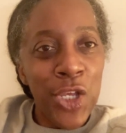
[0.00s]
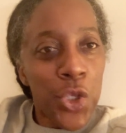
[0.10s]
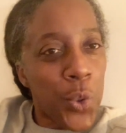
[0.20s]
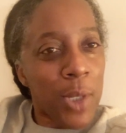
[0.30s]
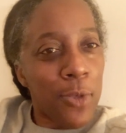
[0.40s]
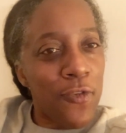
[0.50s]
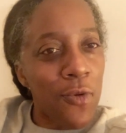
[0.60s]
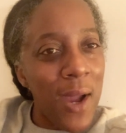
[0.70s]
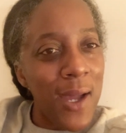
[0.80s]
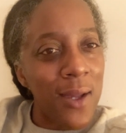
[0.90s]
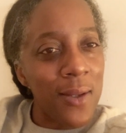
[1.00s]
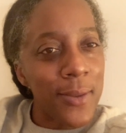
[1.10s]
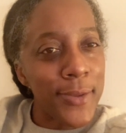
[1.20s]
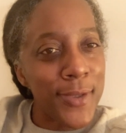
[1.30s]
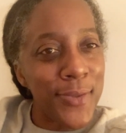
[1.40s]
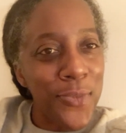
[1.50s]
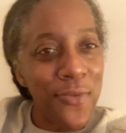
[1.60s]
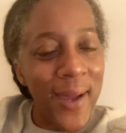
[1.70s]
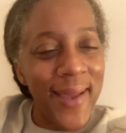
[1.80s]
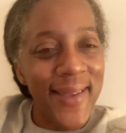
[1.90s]
You can move around,
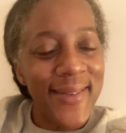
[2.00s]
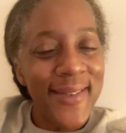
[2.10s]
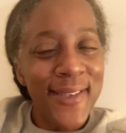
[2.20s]
right?